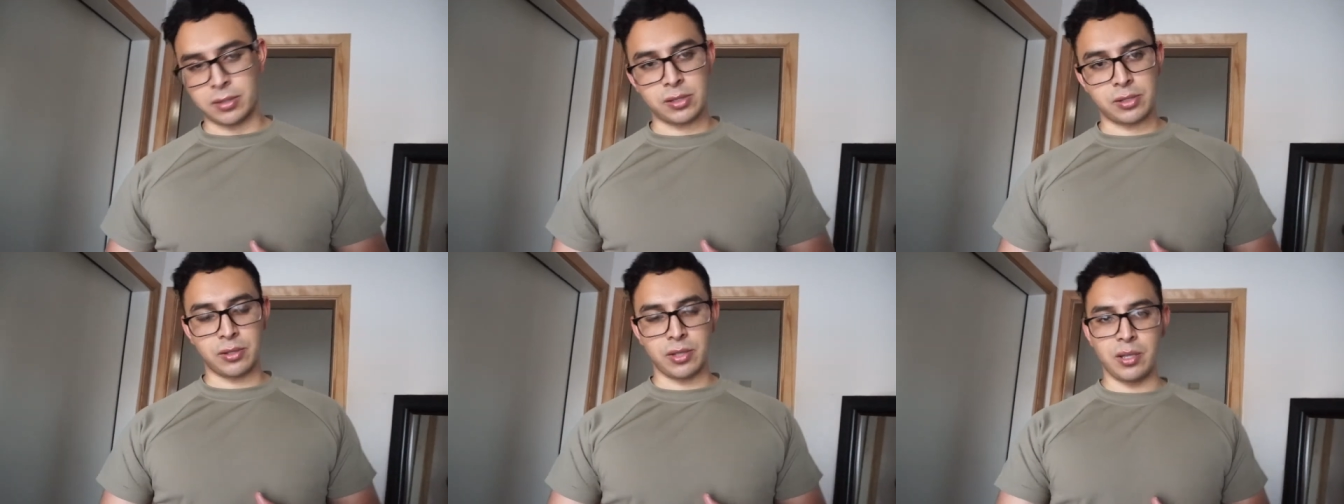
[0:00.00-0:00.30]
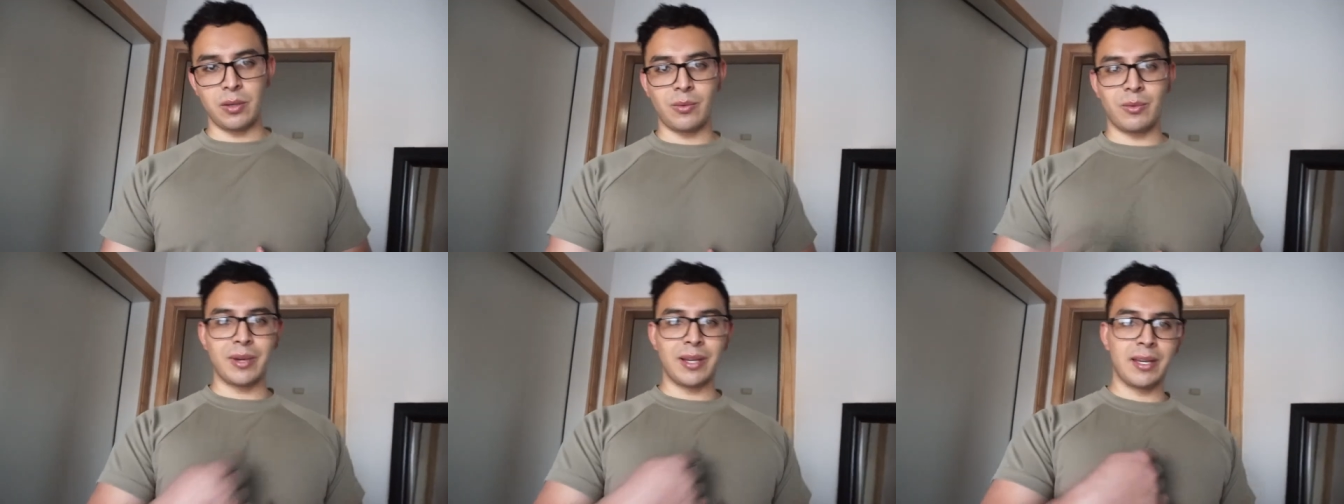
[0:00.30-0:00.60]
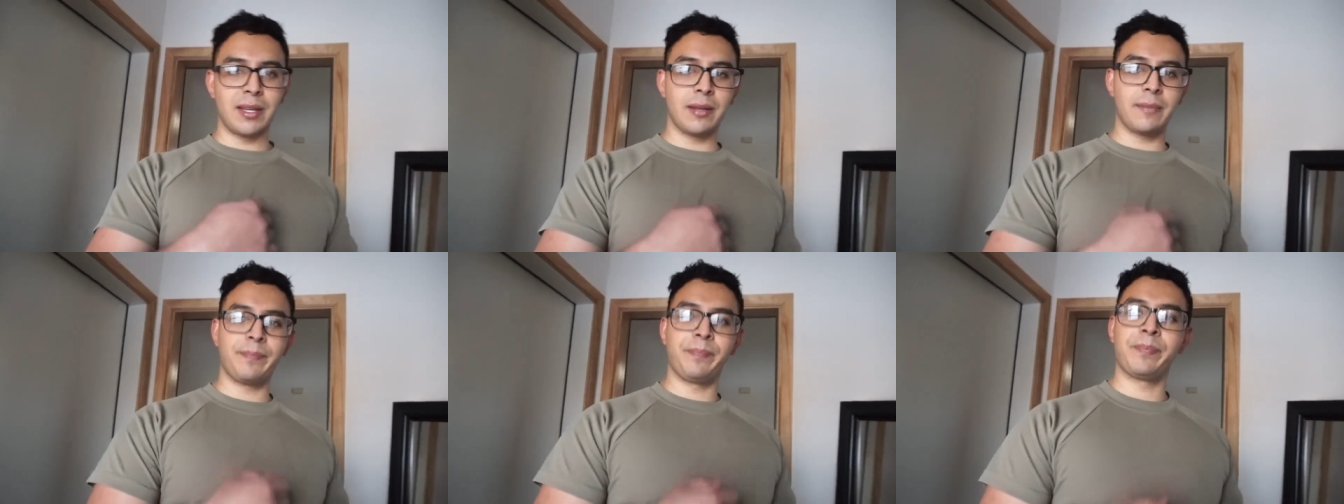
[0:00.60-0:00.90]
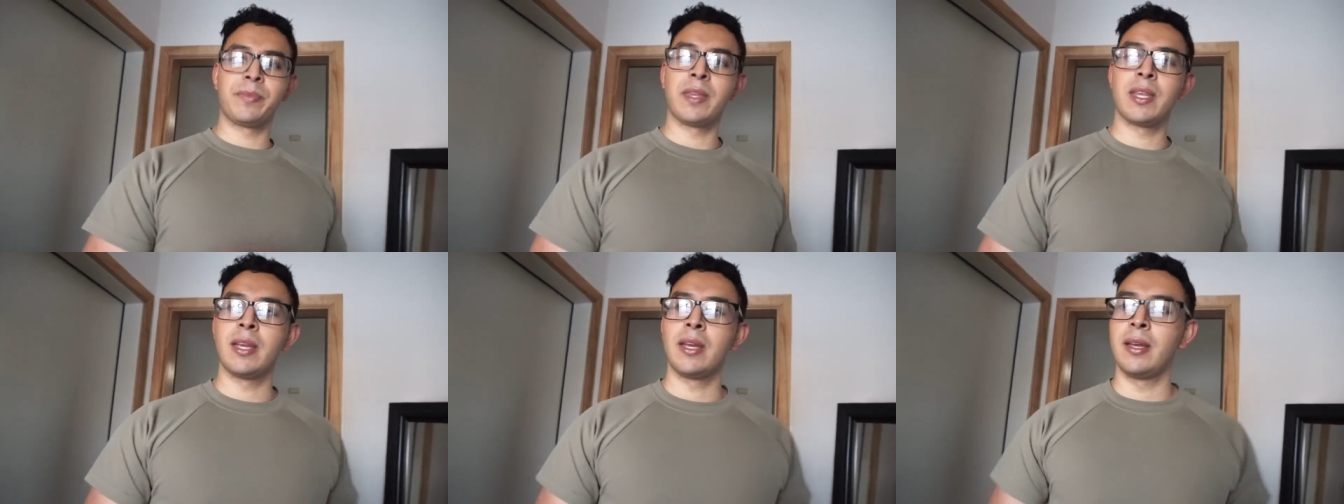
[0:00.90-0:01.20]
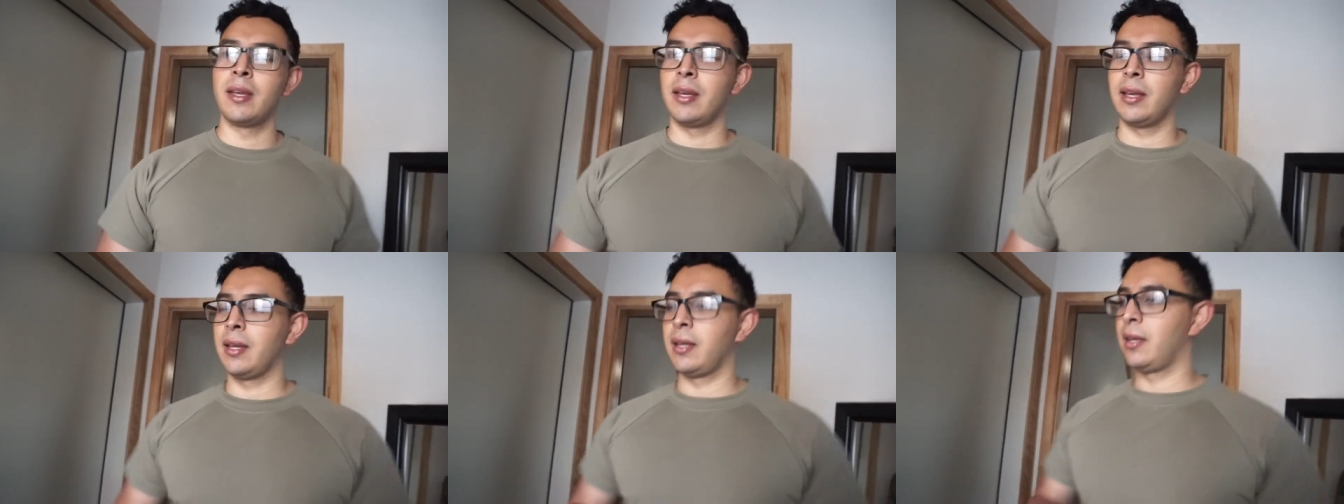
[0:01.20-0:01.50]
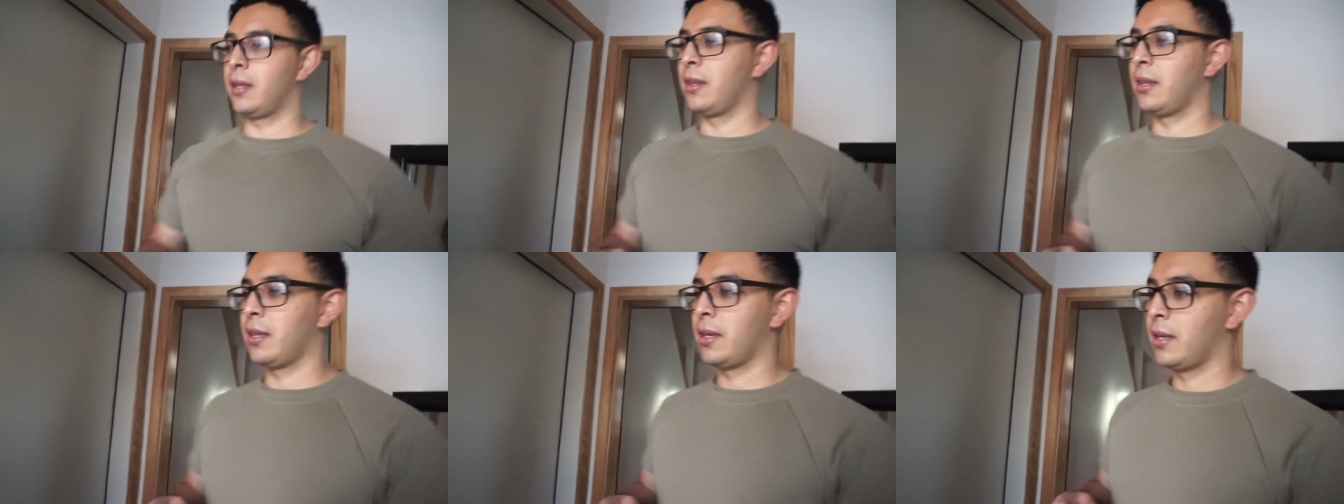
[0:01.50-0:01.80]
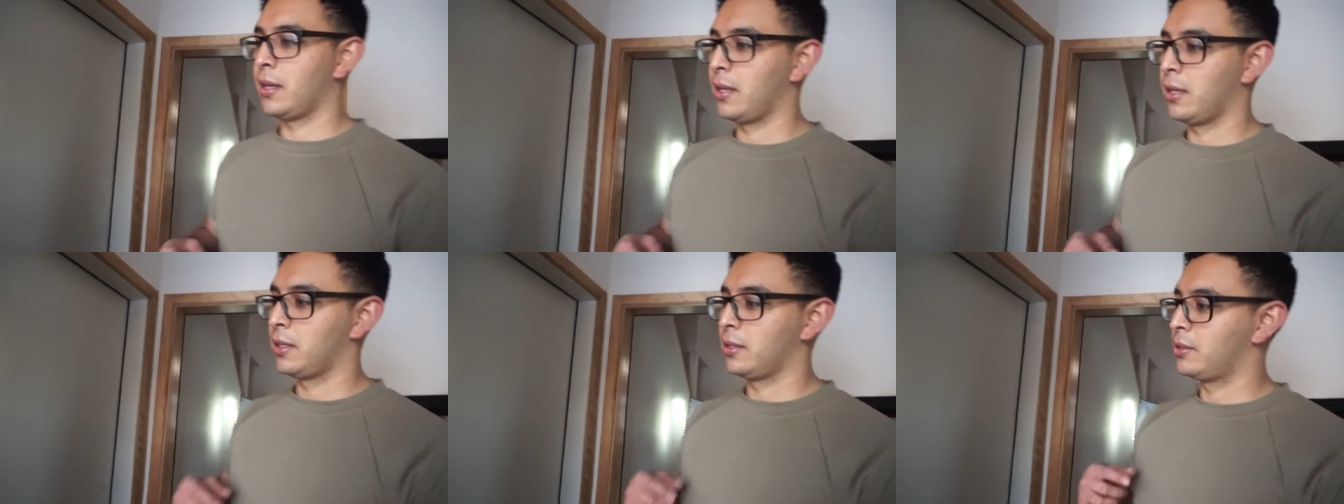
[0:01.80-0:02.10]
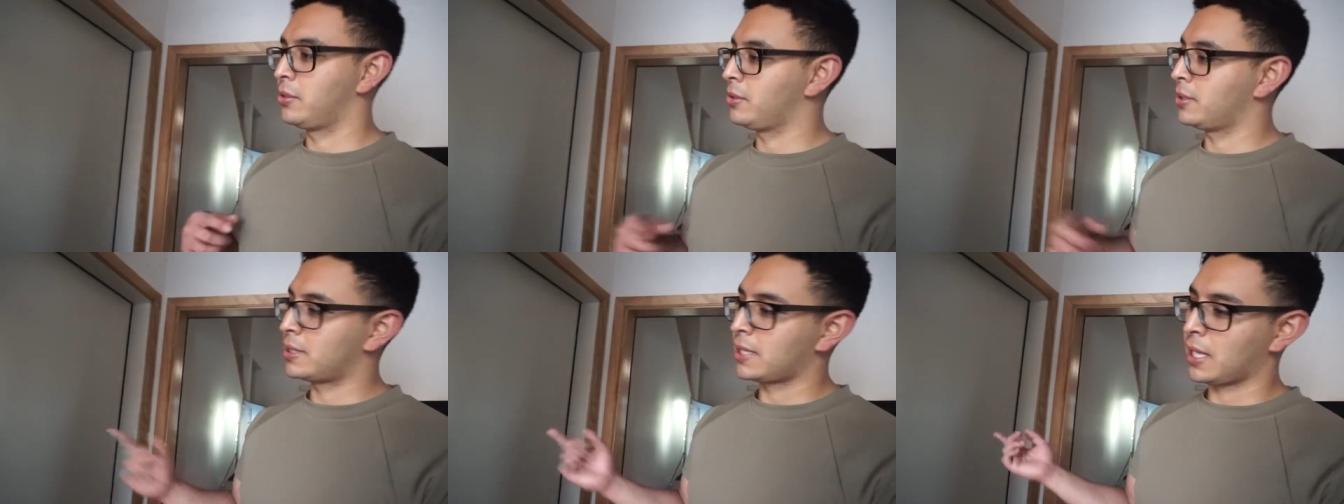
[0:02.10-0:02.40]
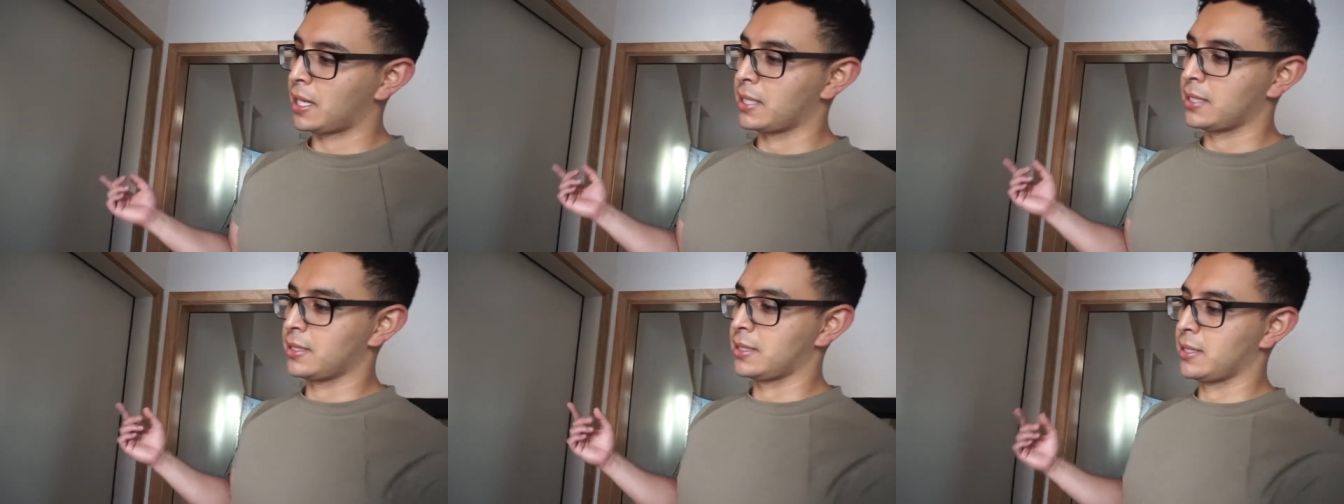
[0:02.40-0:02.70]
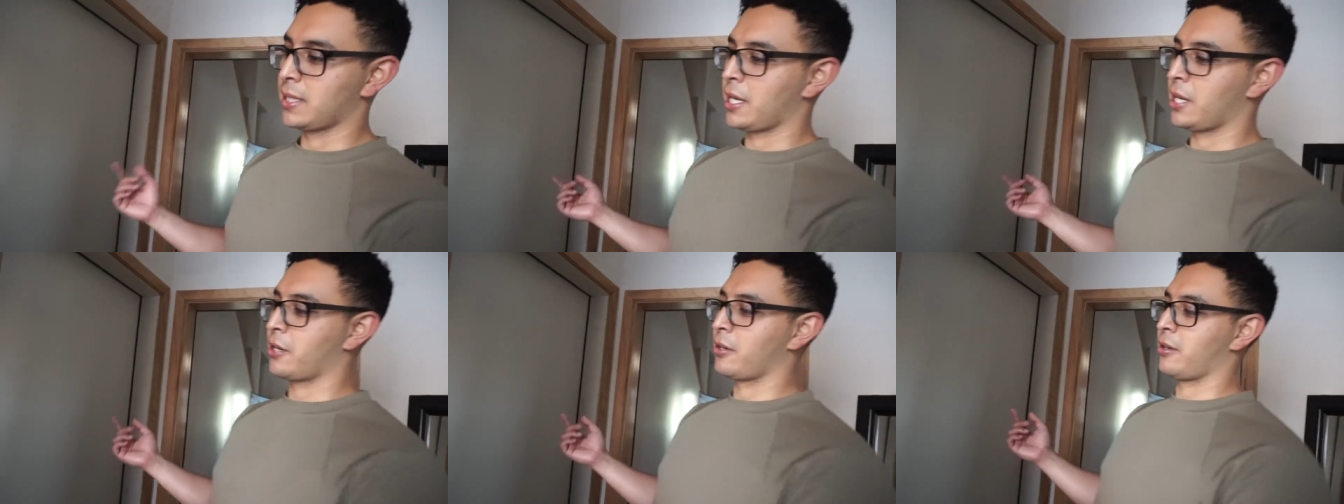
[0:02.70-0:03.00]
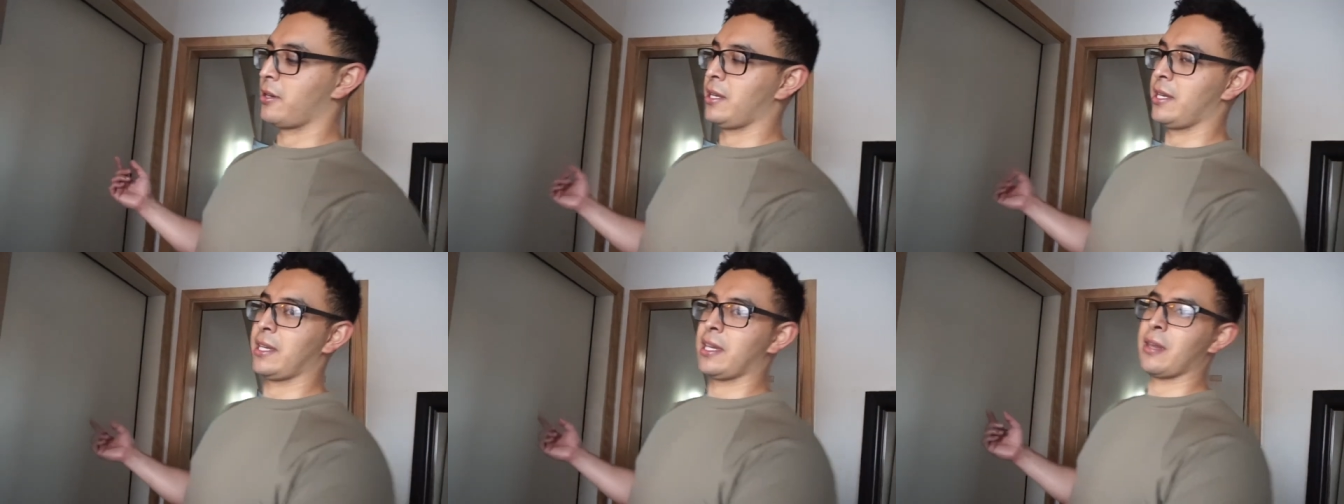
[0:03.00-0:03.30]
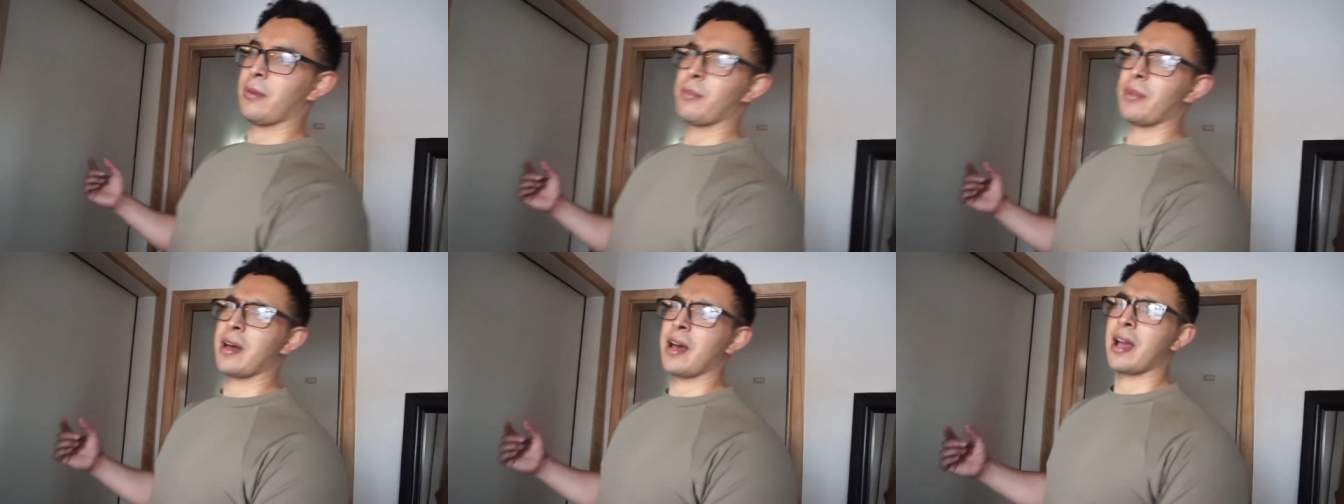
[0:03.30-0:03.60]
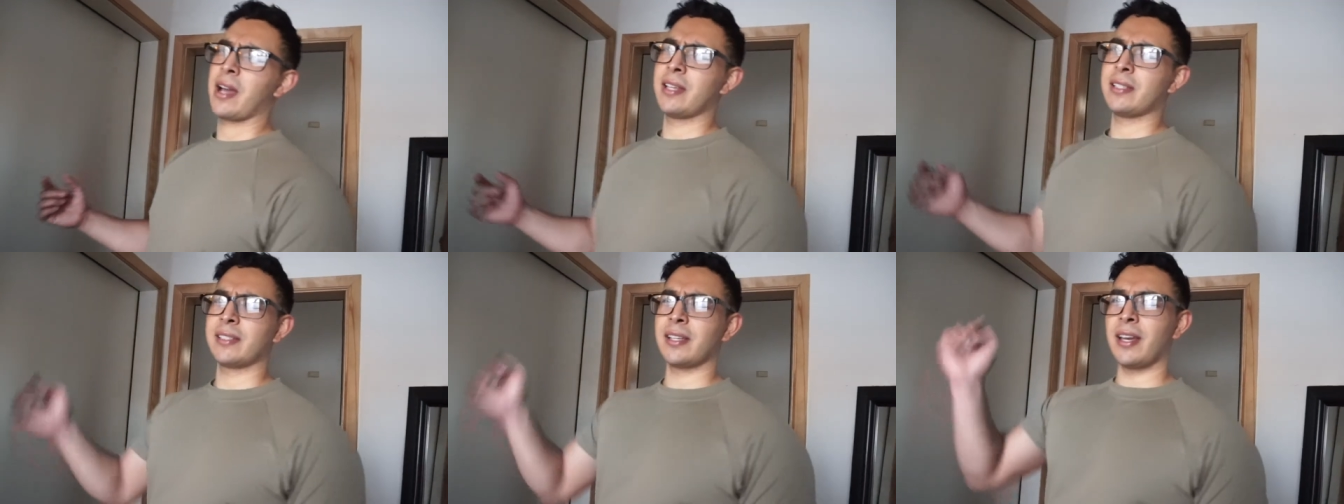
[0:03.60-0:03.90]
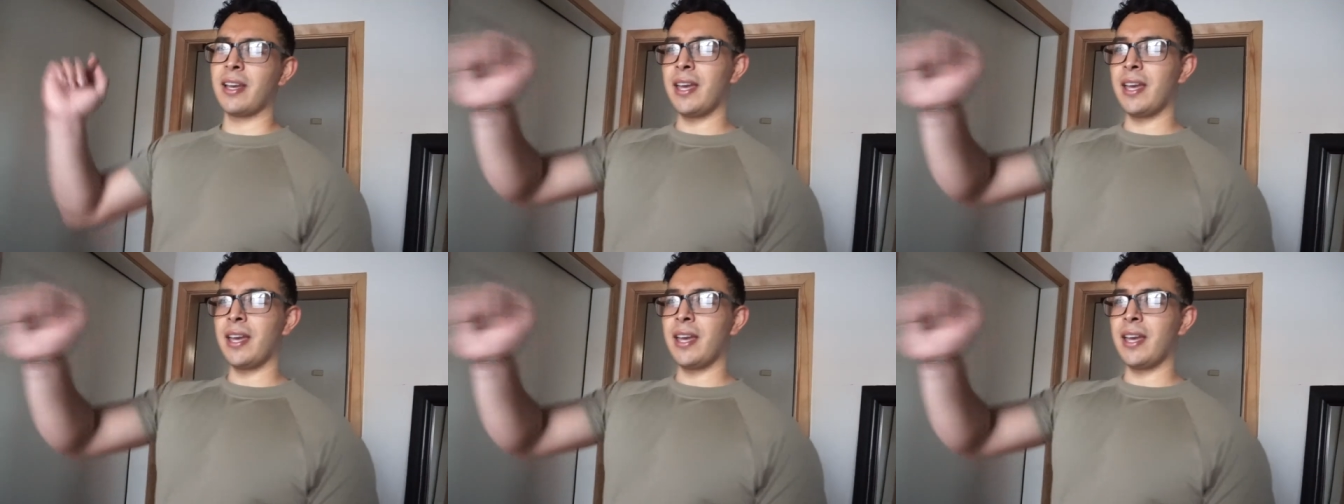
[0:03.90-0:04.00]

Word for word: So he went, and then two seconds later, he came back. He's like,